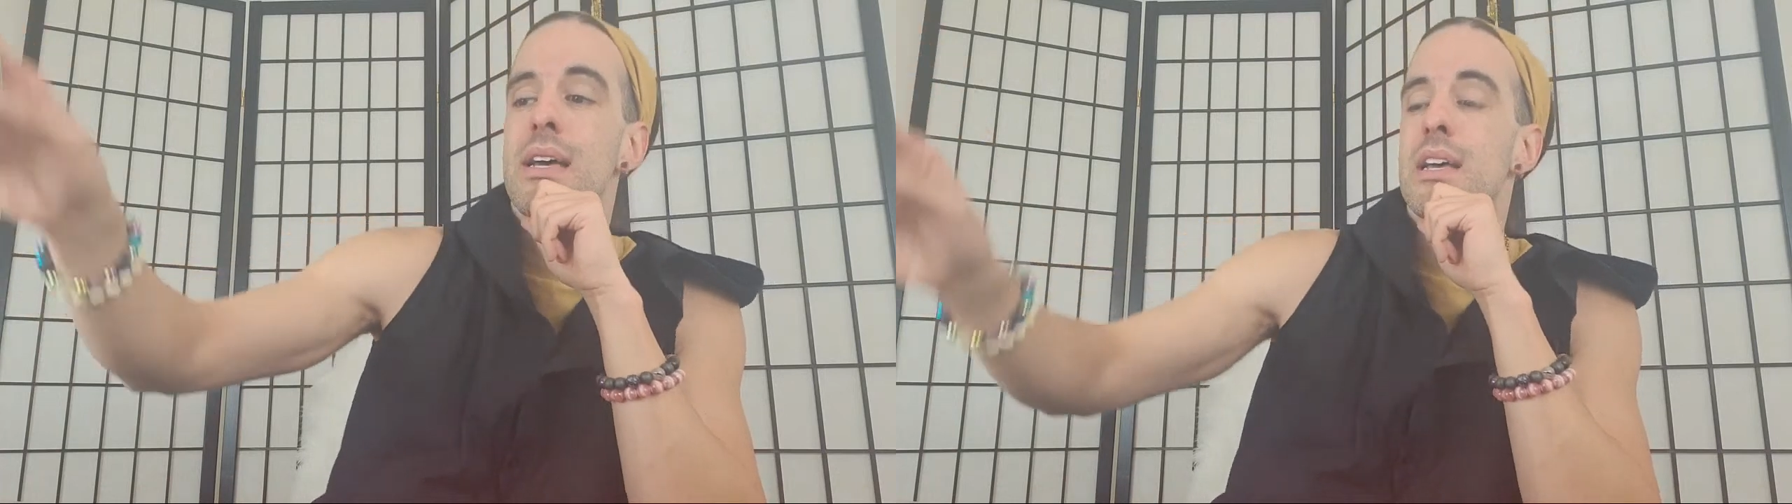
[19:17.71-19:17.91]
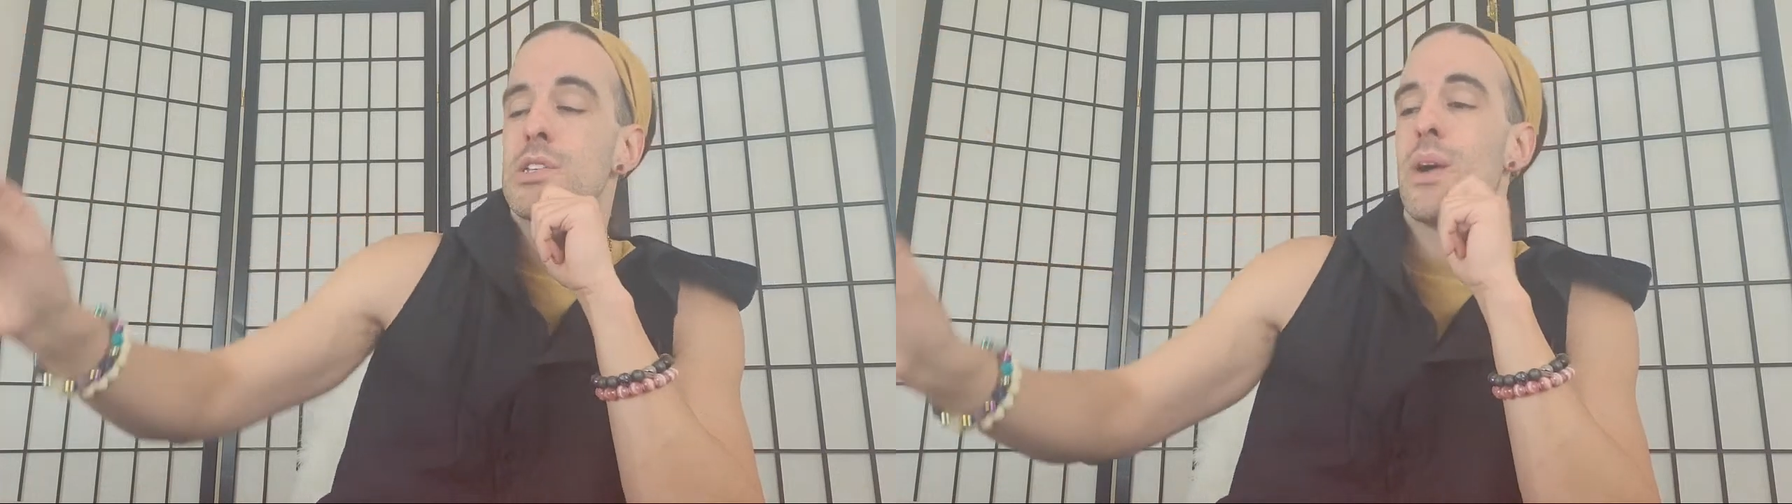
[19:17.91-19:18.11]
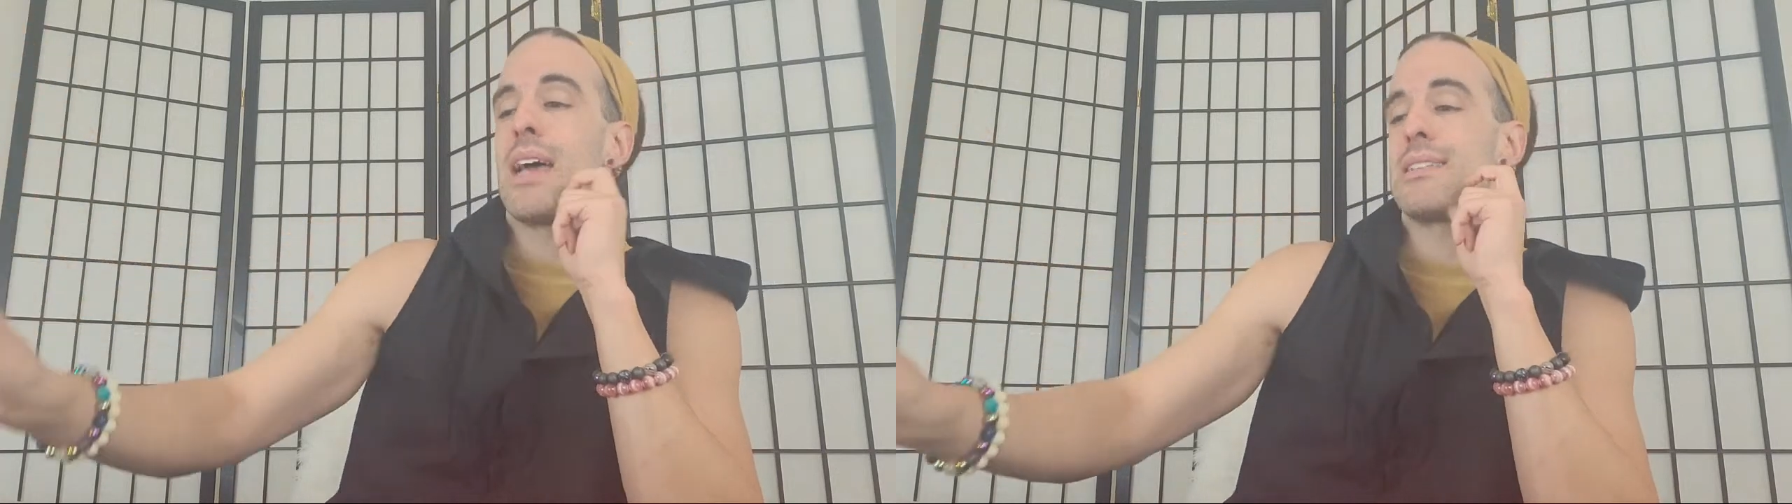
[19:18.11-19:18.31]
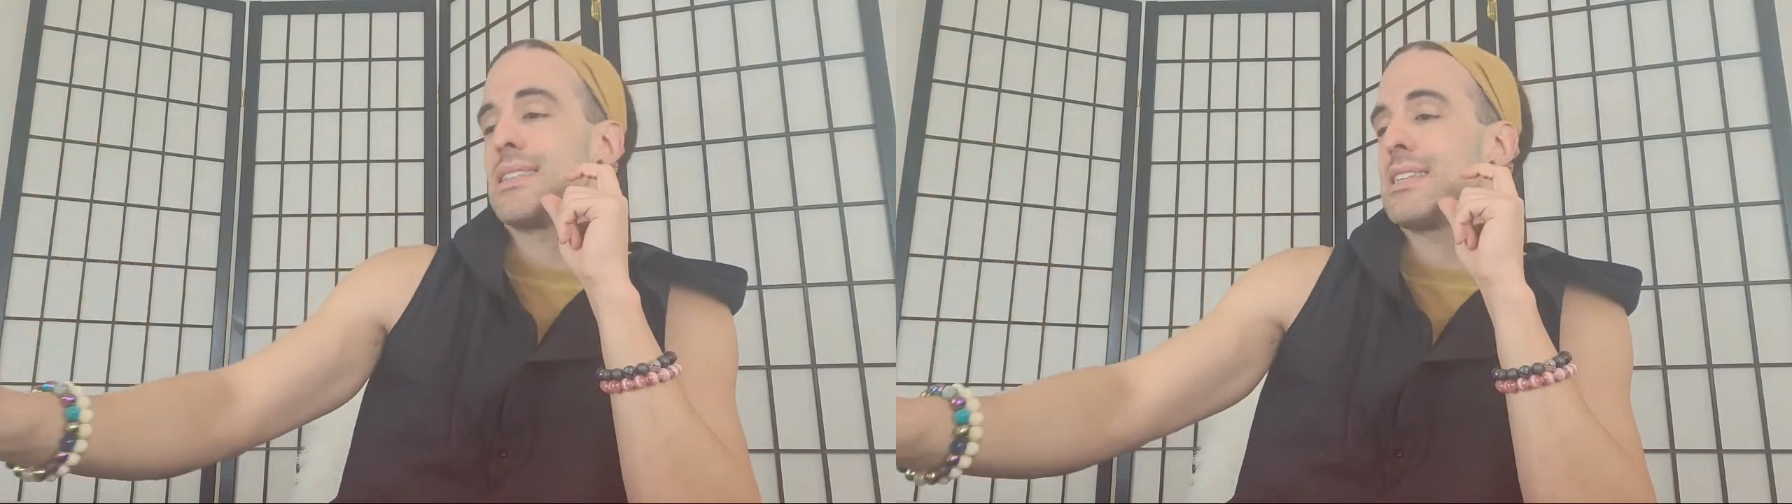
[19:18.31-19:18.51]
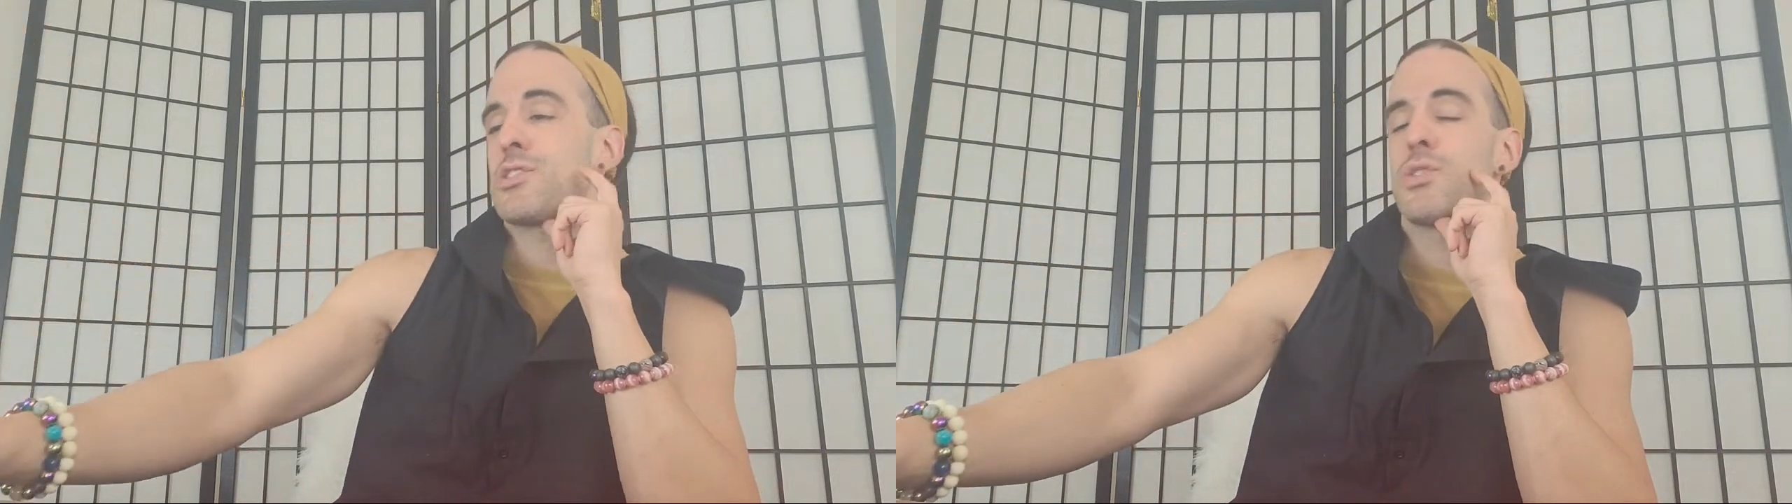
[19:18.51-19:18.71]
So as
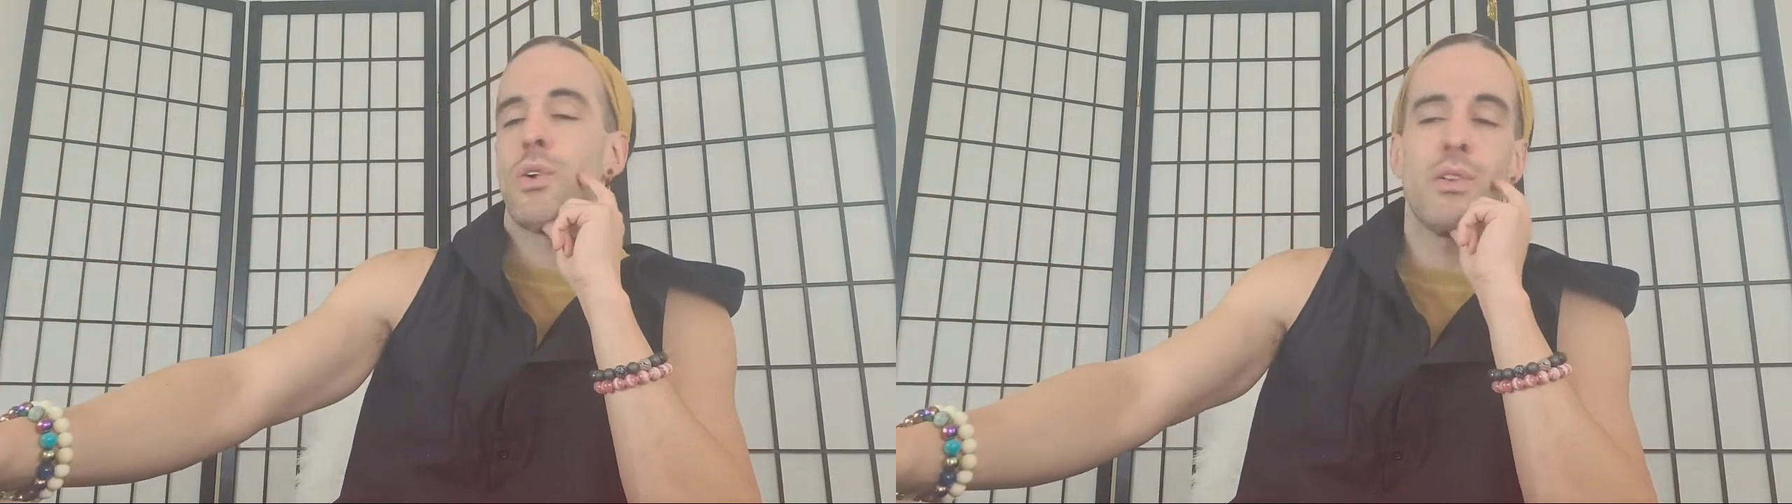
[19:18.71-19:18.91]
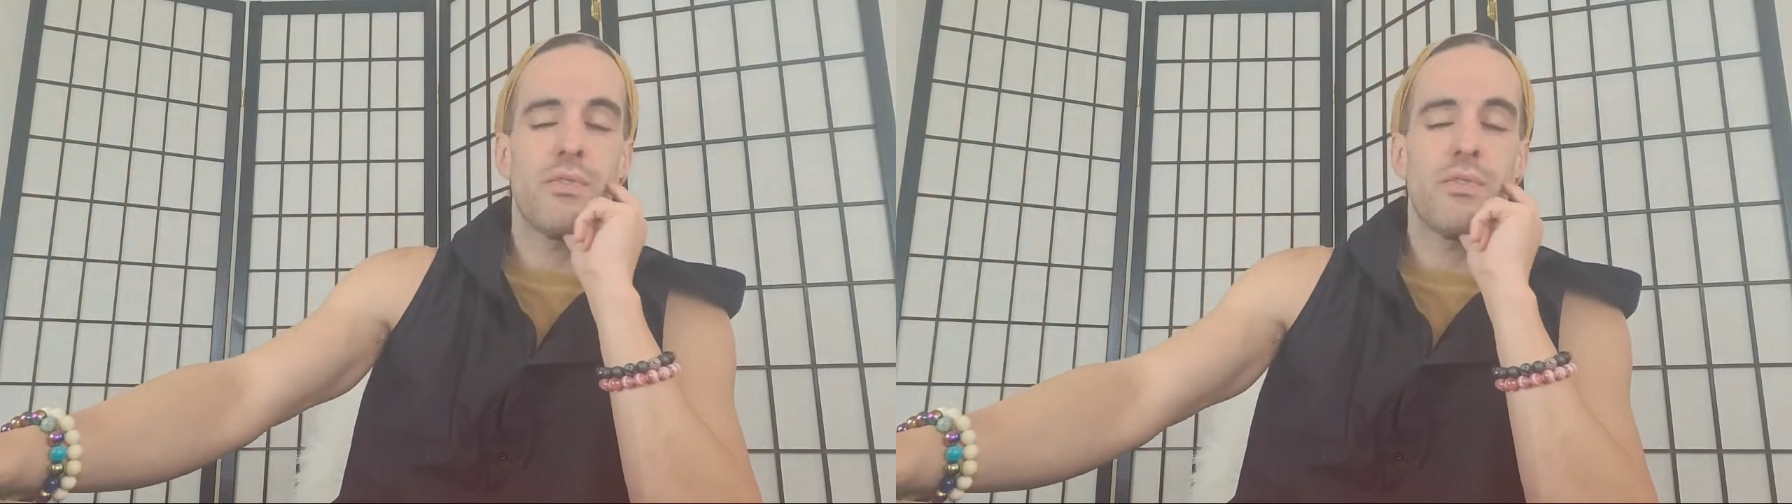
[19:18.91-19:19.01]
these solar